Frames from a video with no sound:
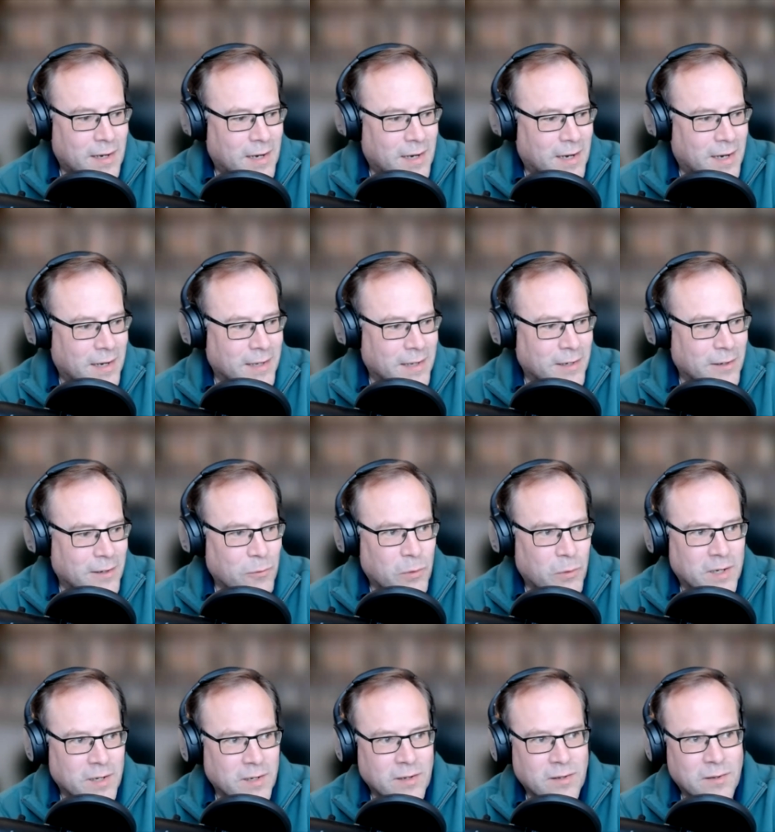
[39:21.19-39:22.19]
I don't know what it
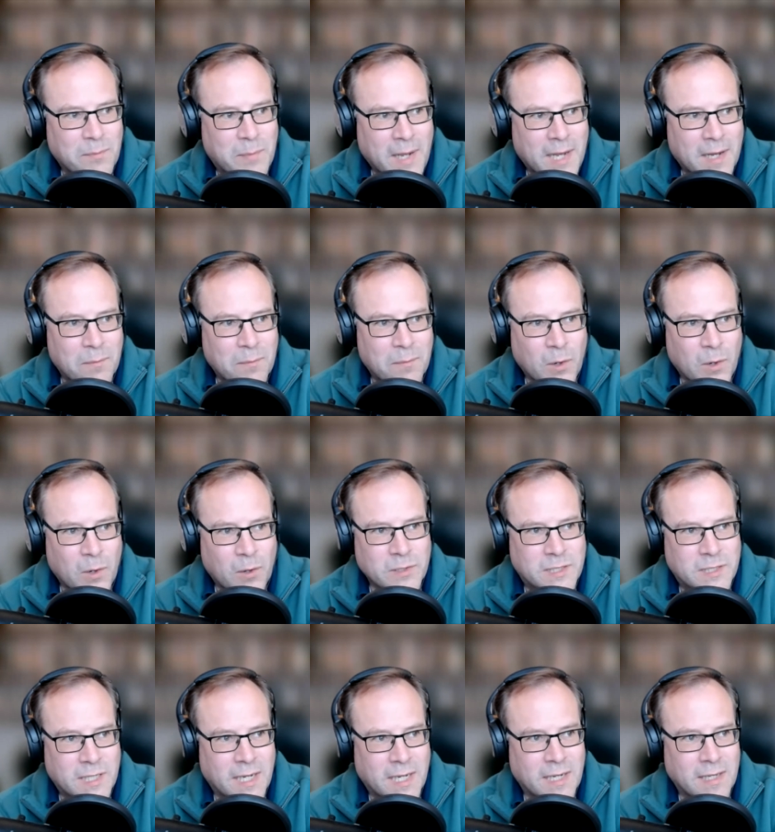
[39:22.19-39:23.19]
is about
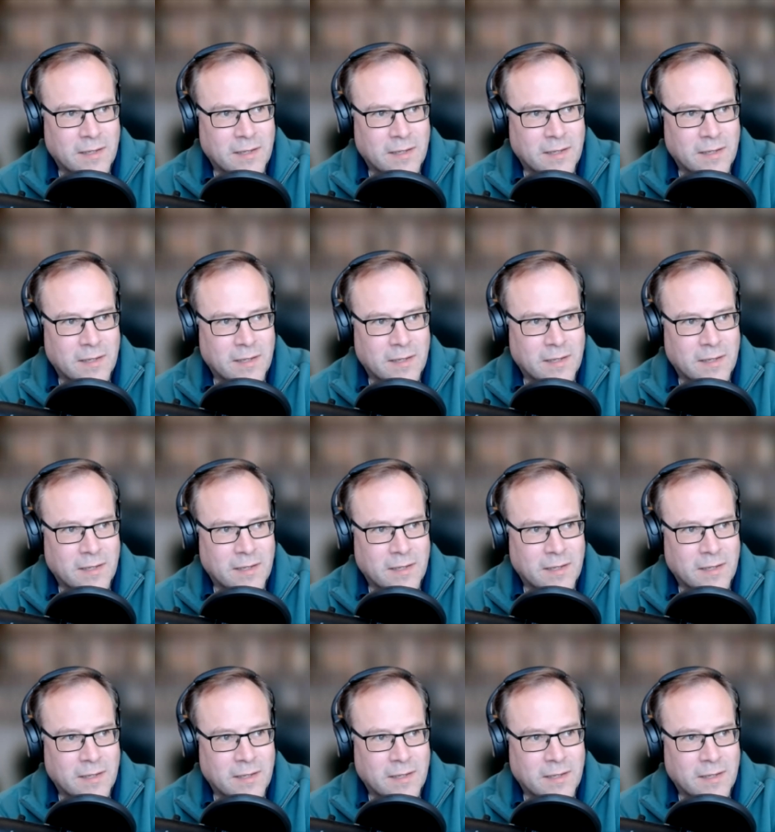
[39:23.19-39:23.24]
blockchain